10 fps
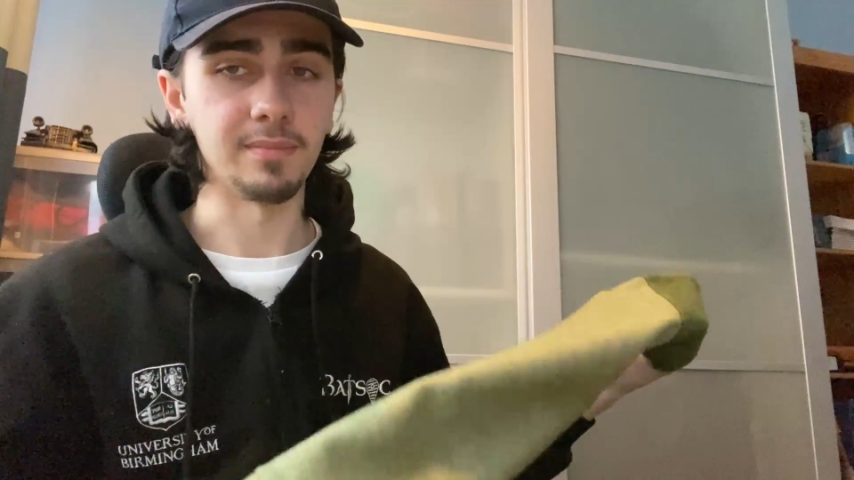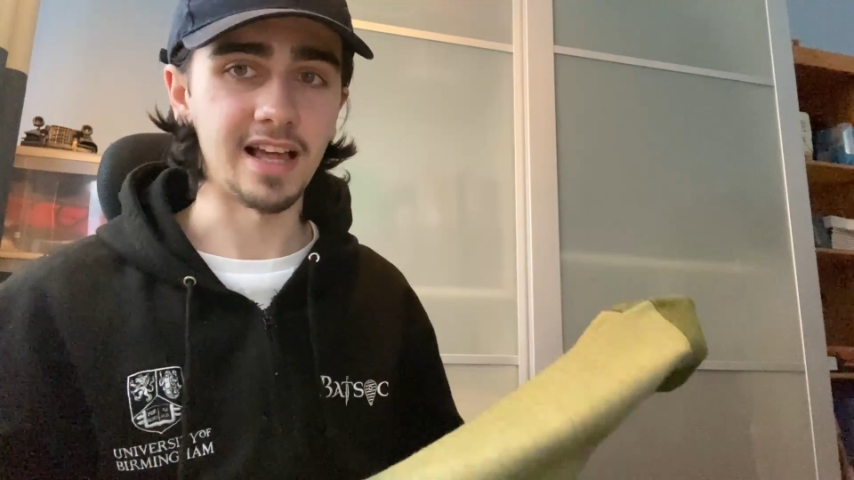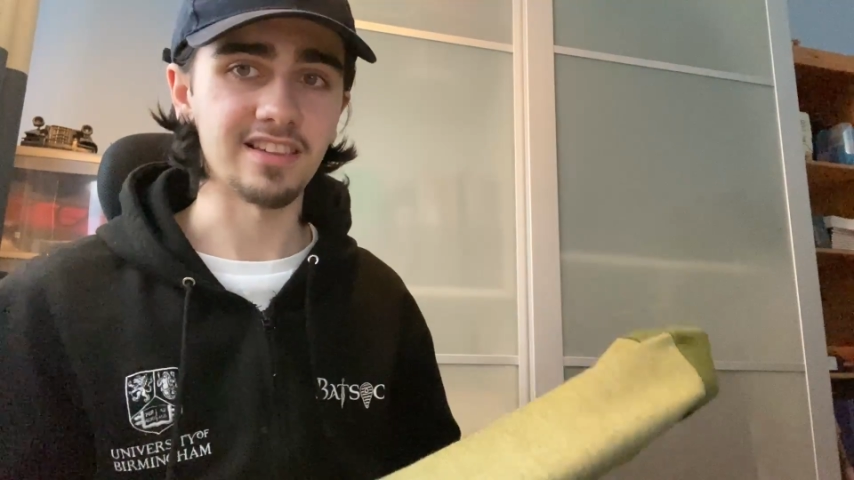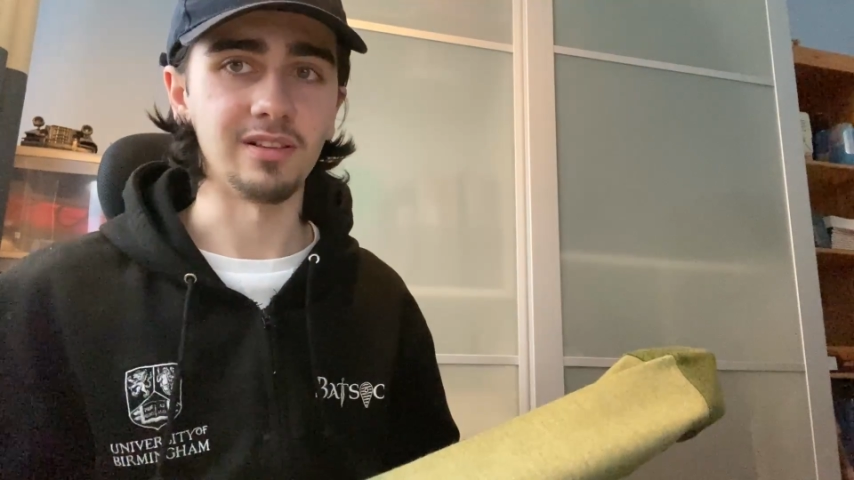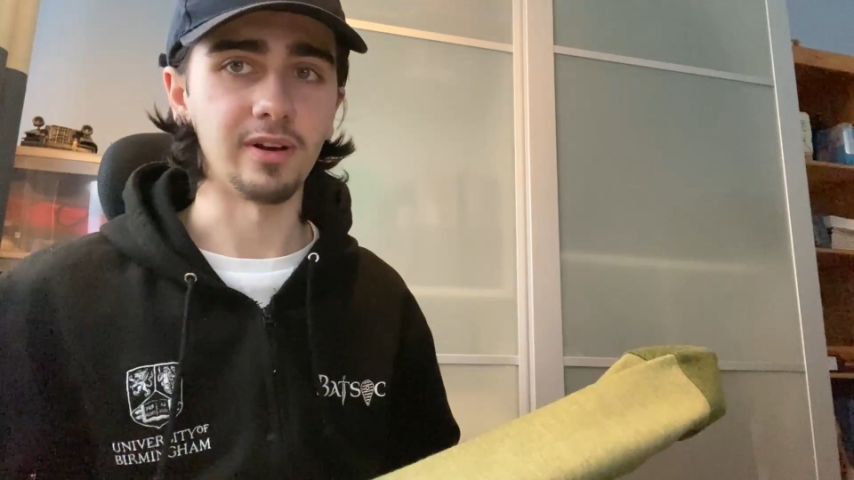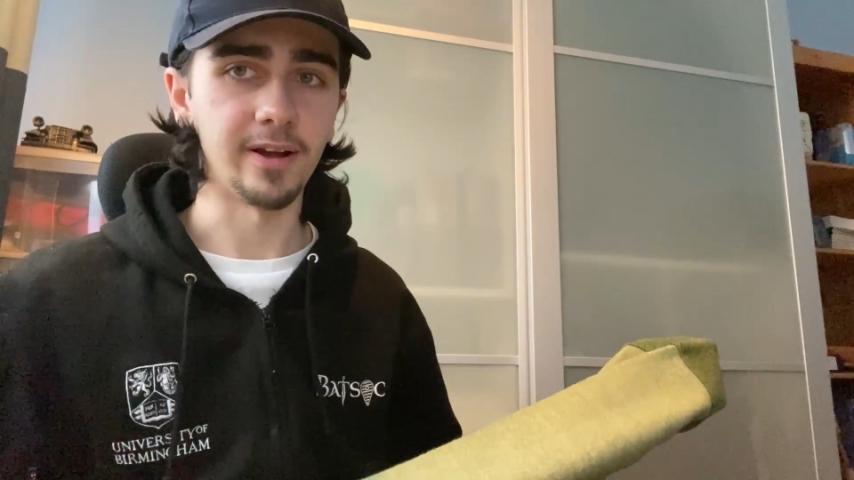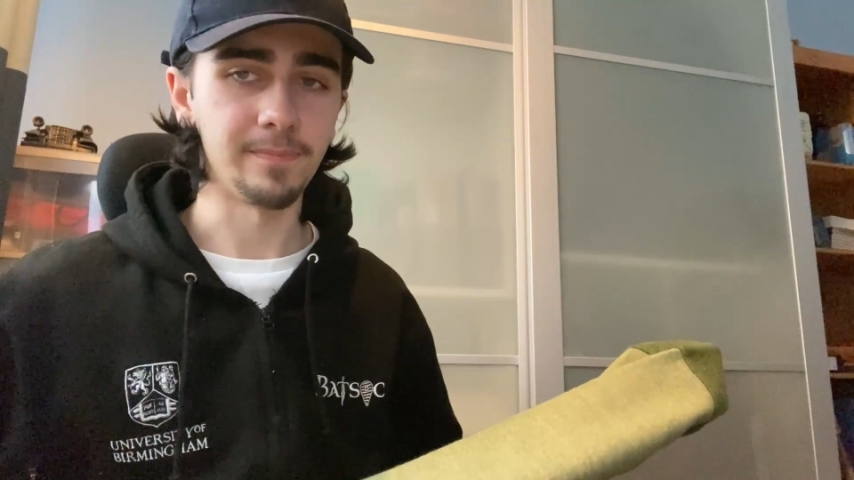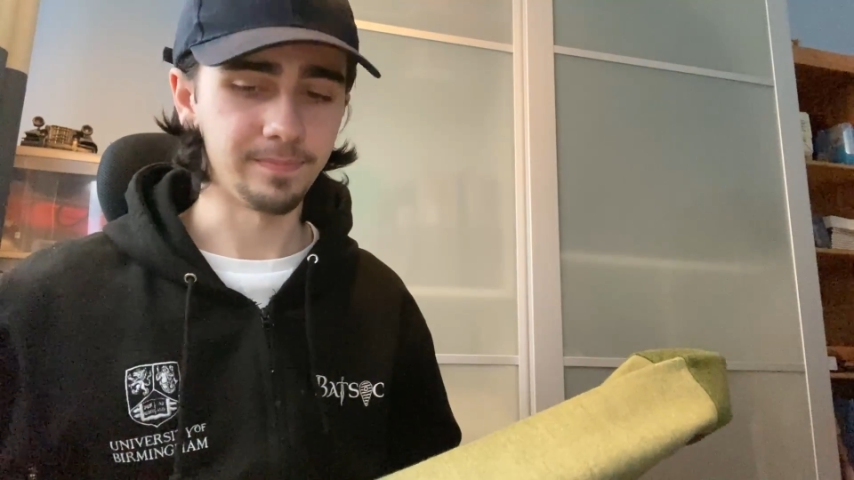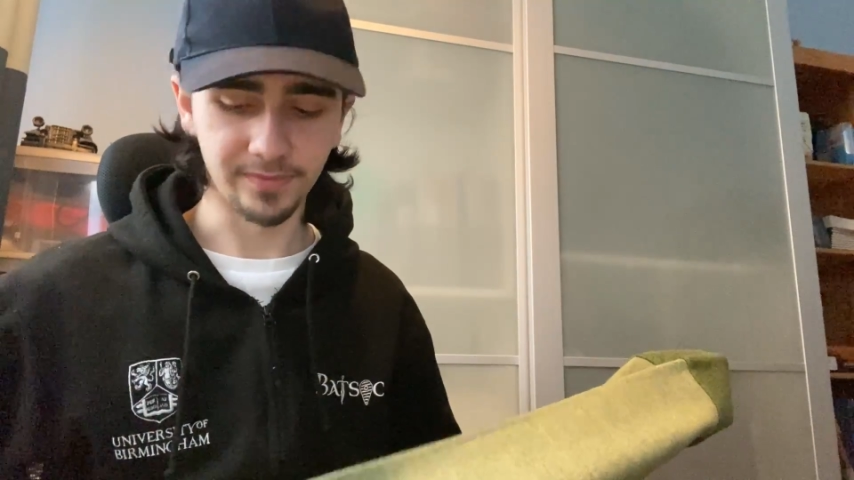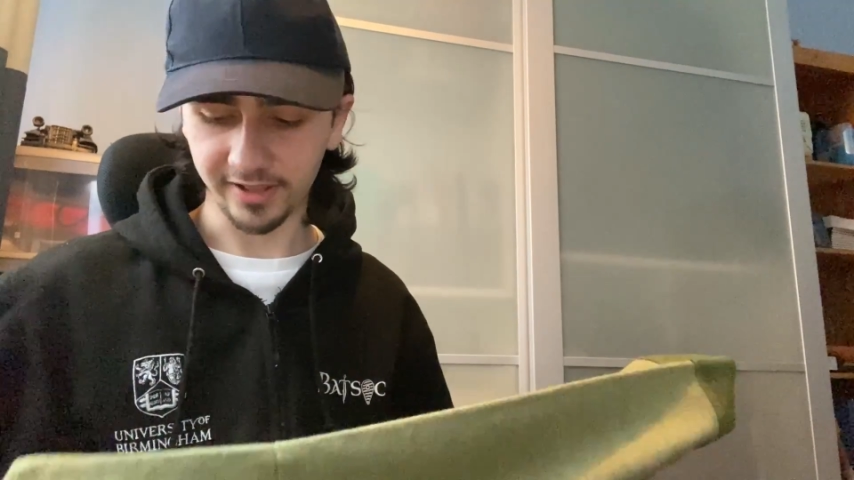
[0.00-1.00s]
last longer.
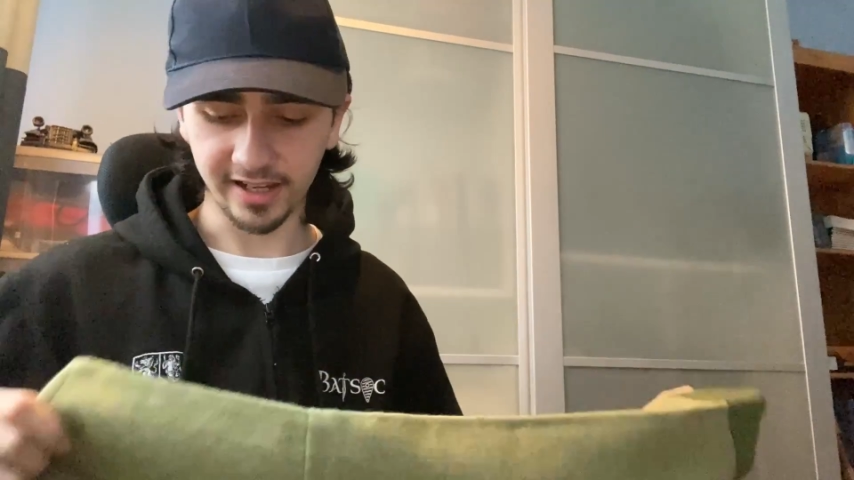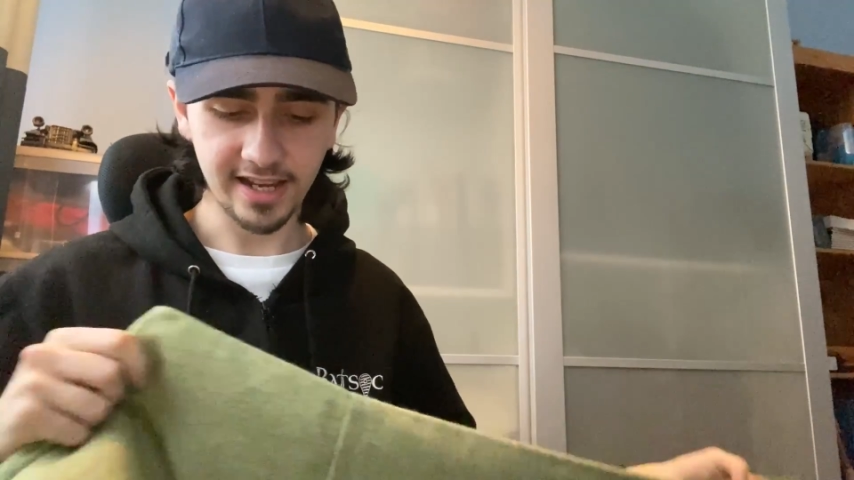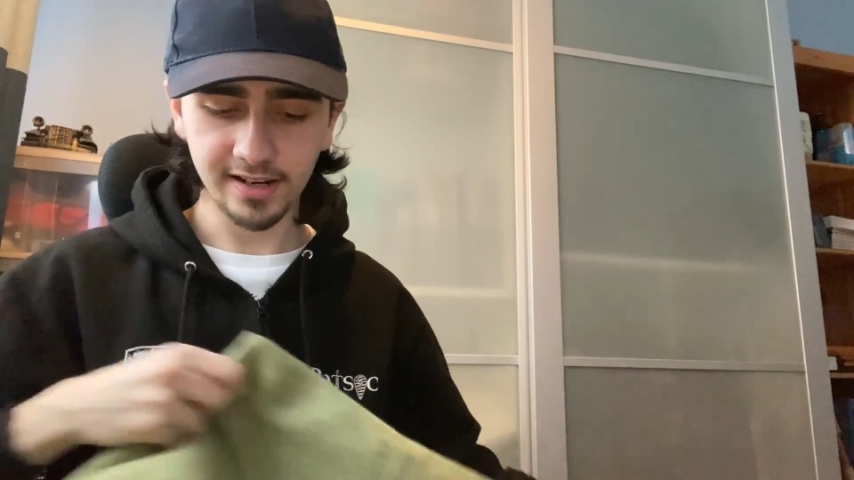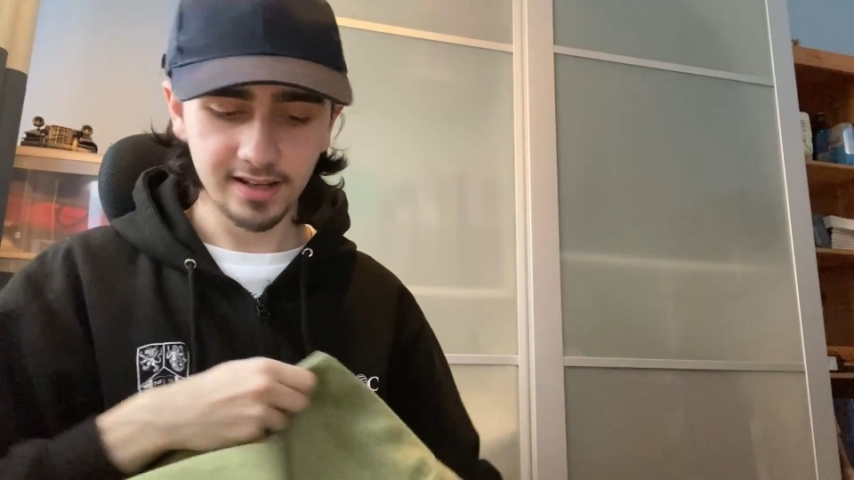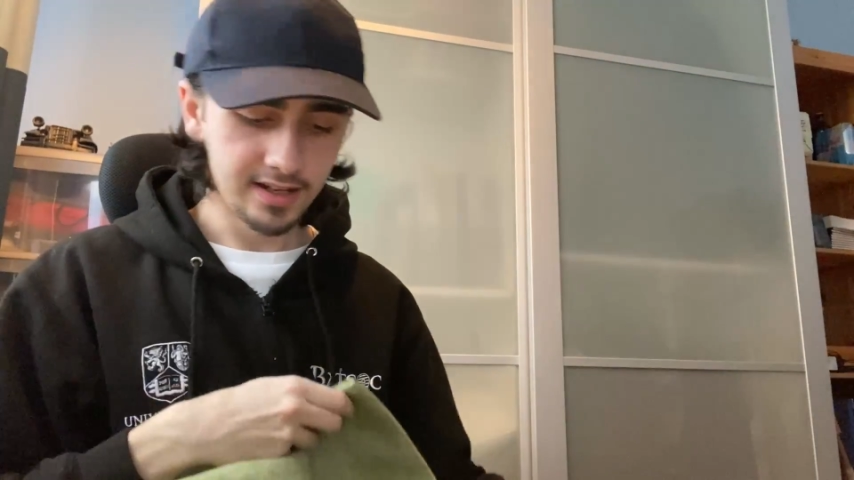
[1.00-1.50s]
Again,